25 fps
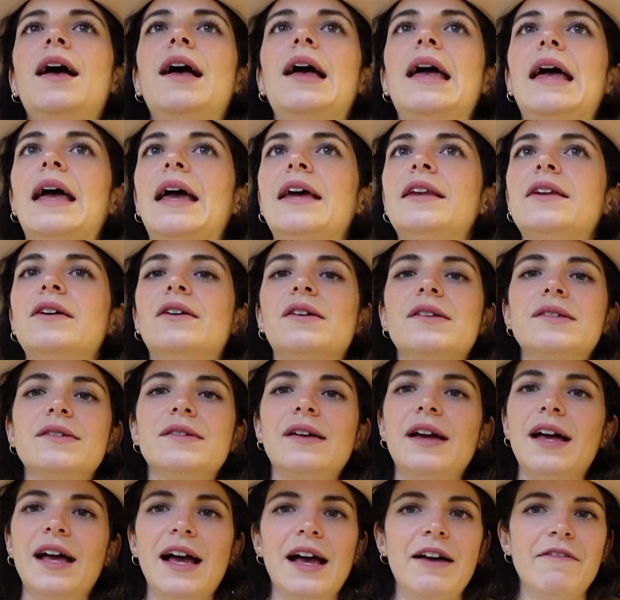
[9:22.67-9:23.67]
And
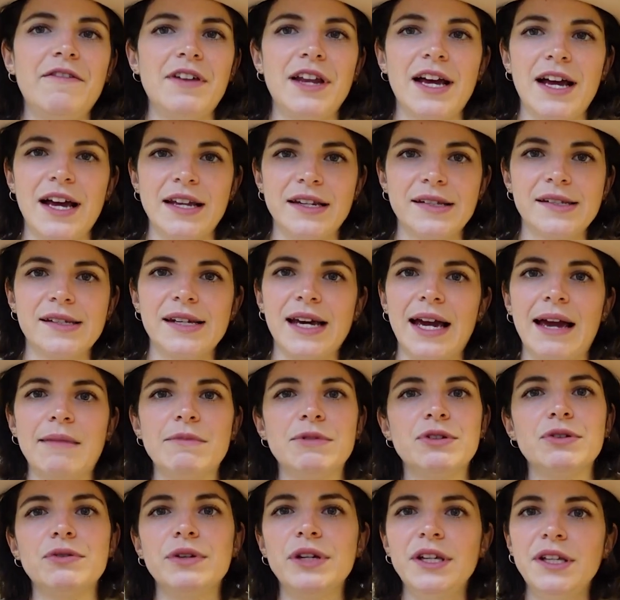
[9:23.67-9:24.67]
also haven't had
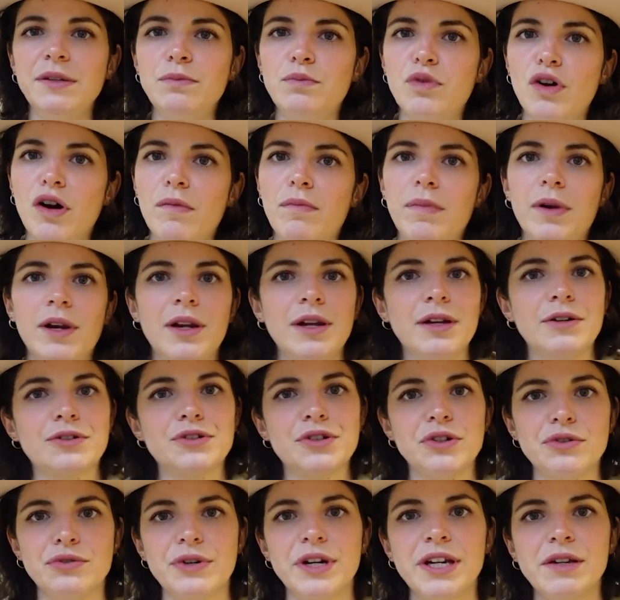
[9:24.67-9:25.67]
time to eat properly or
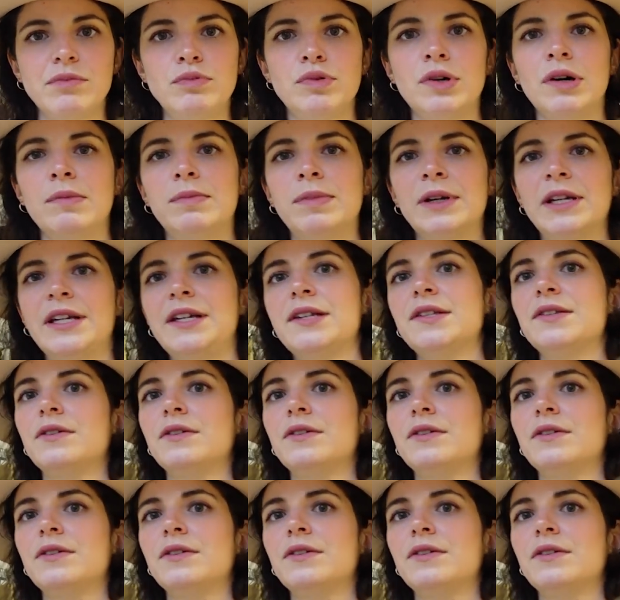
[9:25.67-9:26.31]
to drink properly,